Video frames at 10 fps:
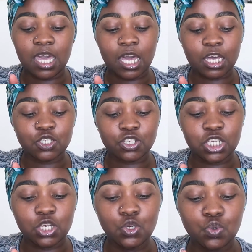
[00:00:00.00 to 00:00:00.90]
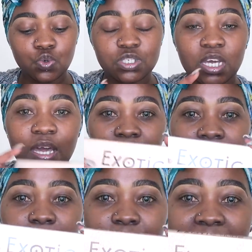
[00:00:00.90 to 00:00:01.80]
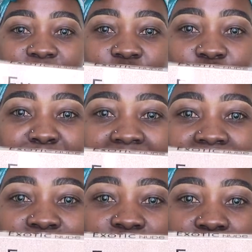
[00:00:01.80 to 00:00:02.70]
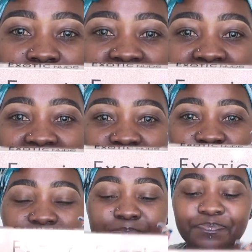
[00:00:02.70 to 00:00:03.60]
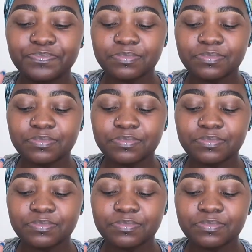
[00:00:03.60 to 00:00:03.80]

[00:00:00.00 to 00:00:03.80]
Exotic Nude eyeshadow palette from Signature.